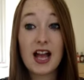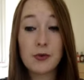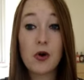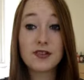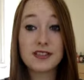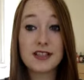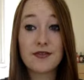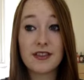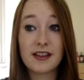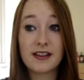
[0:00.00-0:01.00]
I was
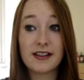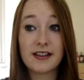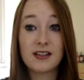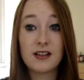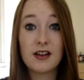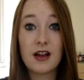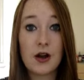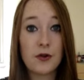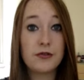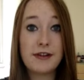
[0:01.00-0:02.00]
left thinking,
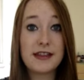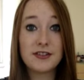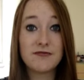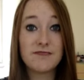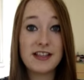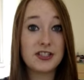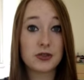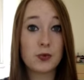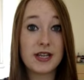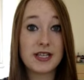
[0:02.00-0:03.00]
have we really, really
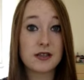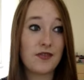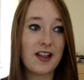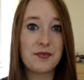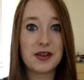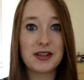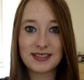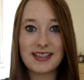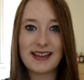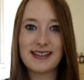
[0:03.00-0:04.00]
just wasted five
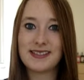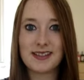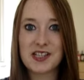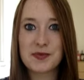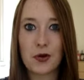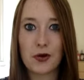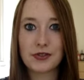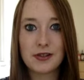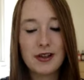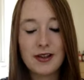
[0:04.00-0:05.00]
minutes getting to this
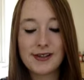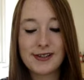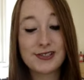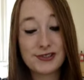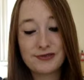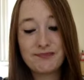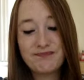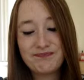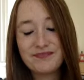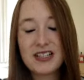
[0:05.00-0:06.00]
point? So,
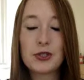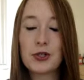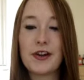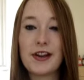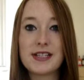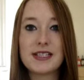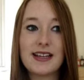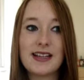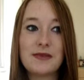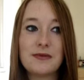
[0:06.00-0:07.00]
it's alright.
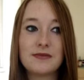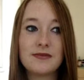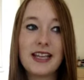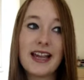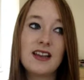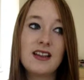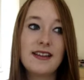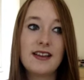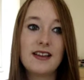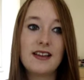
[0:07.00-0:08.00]
Um, yeah,
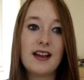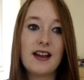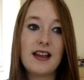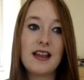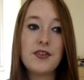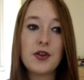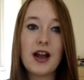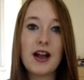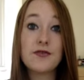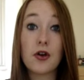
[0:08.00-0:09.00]
if you
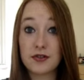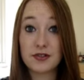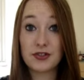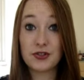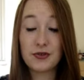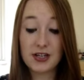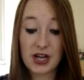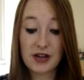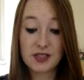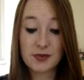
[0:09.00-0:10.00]
have nothing to do and
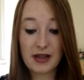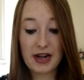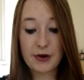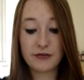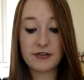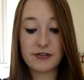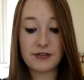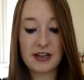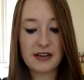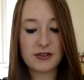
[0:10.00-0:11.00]
you have a spare hour
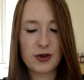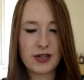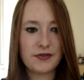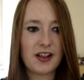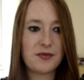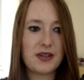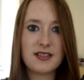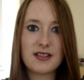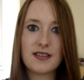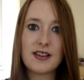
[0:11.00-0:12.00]
and uh, 25
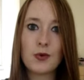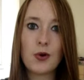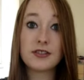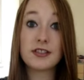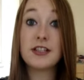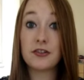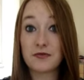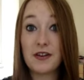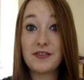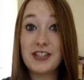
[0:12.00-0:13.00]
minutes, I think it was, and you're
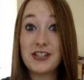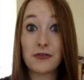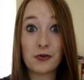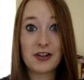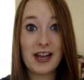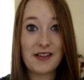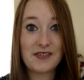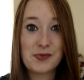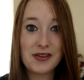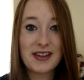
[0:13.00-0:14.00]
15 or over, I have
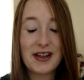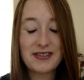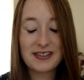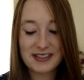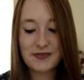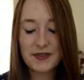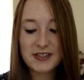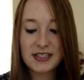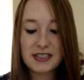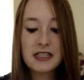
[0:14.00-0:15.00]
to point that out, it is a
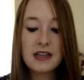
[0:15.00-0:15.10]
15,